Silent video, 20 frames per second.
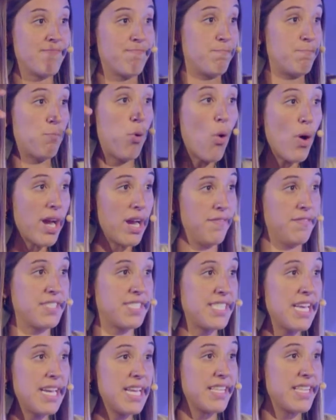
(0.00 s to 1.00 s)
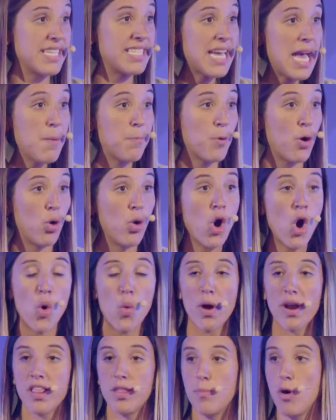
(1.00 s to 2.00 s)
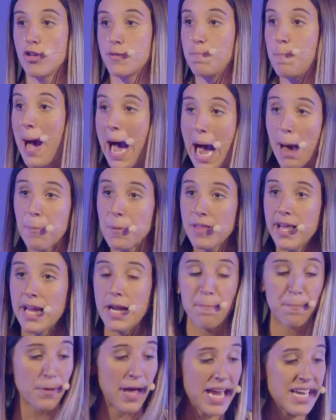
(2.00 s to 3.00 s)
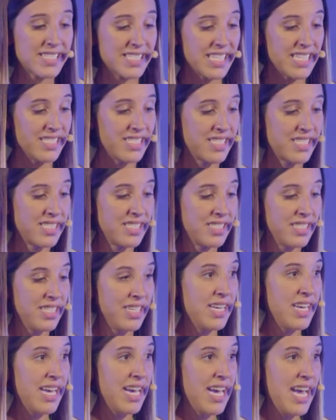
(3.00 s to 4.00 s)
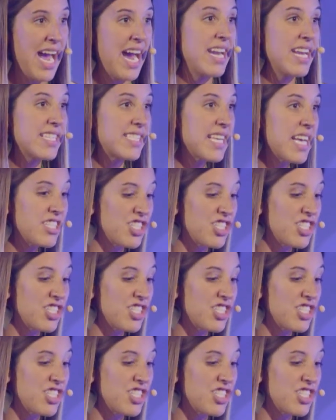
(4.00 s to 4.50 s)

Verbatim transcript: point of the city, the temple, one of the most populated places, and he says,